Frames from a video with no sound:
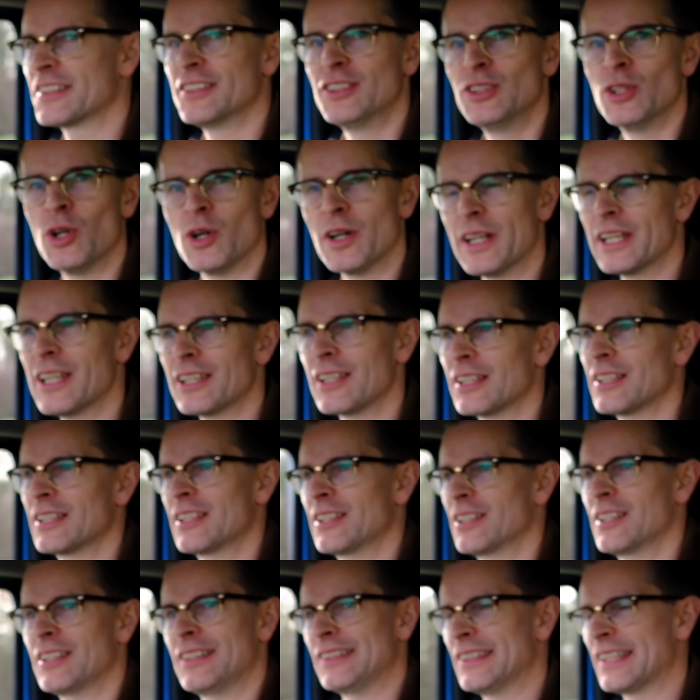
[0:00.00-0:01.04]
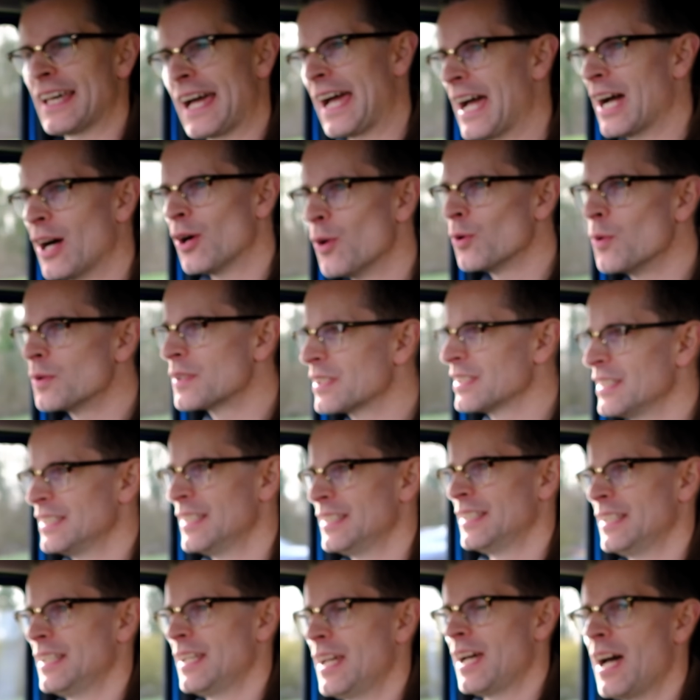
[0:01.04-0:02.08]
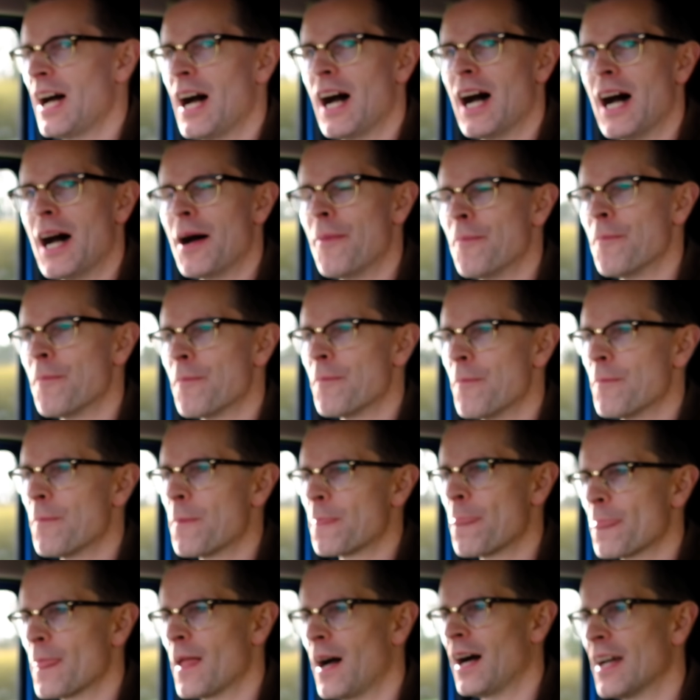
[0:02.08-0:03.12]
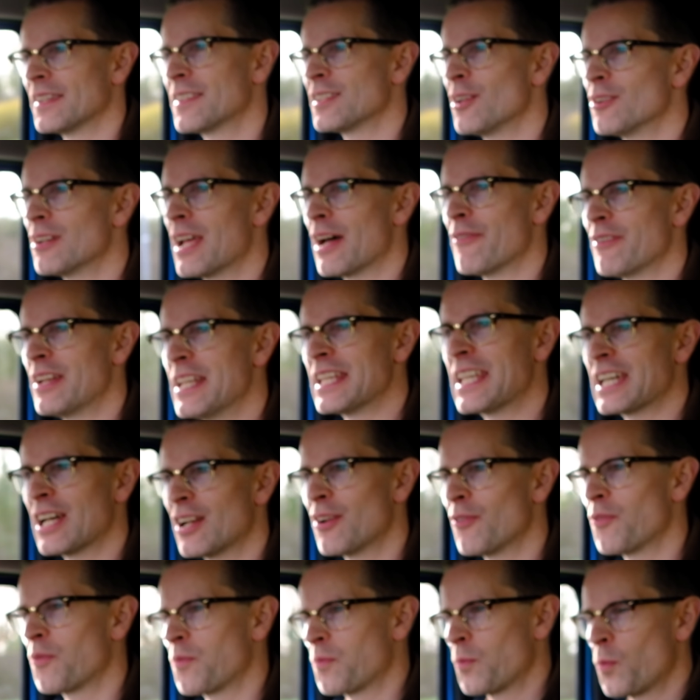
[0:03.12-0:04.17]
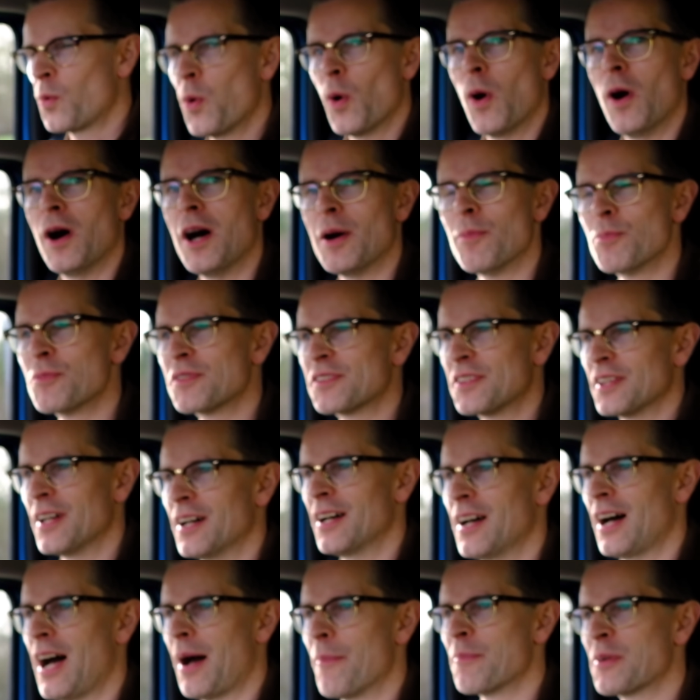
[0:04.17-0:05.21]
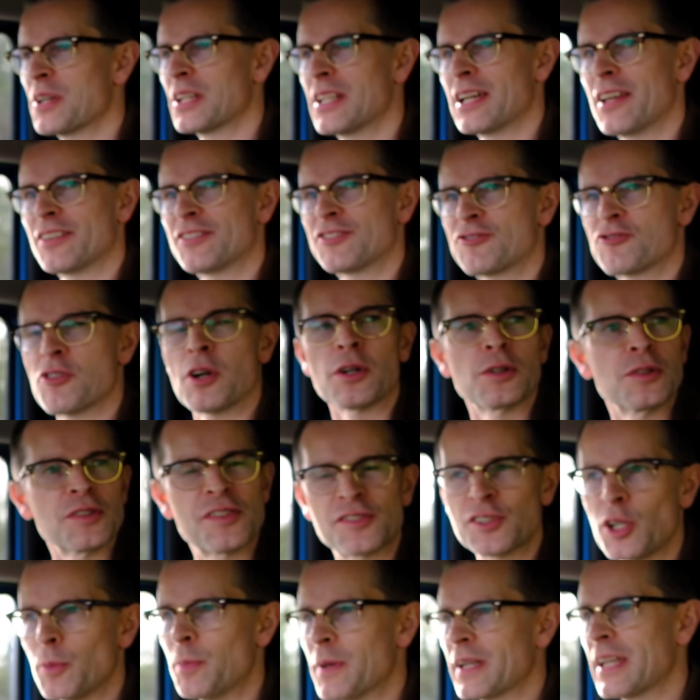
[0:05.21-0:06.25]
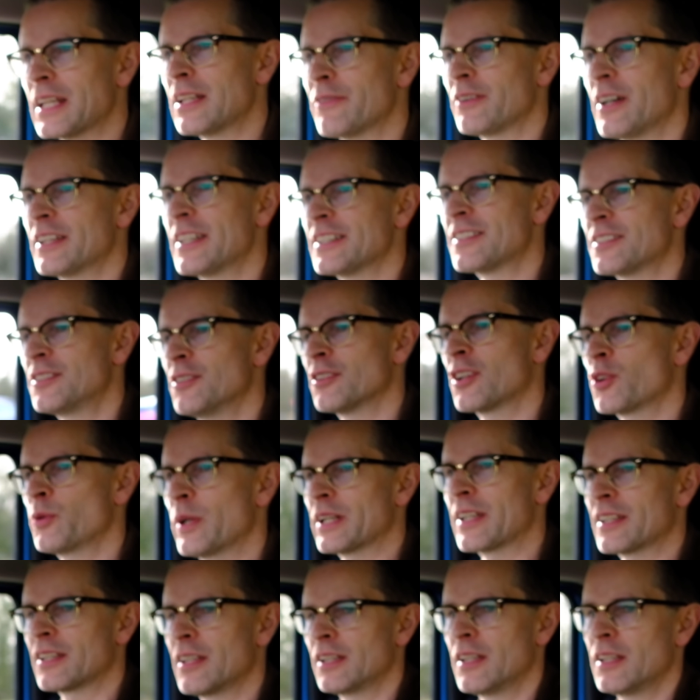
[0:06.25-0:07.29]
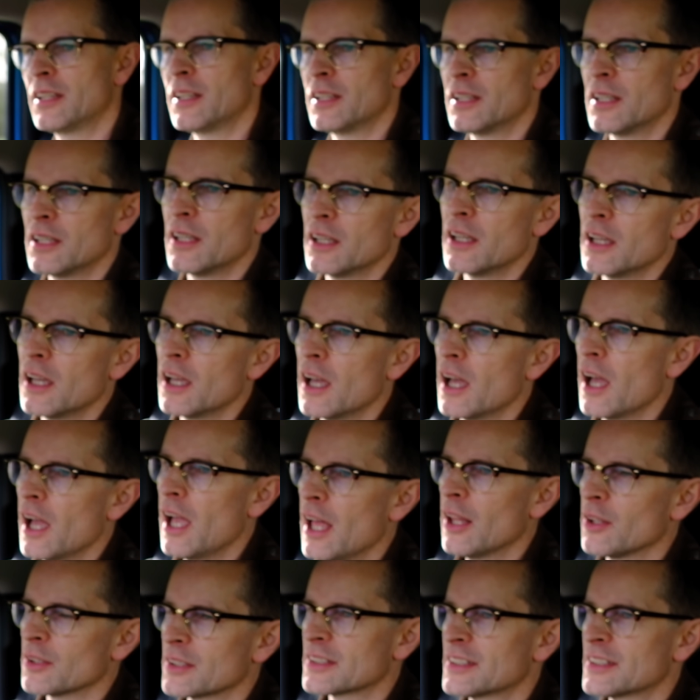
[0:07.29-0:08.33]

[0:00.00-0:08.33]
not loud. I don't have any kind of qualms that I'm going to struggle stopping, and if I need to do a quick elk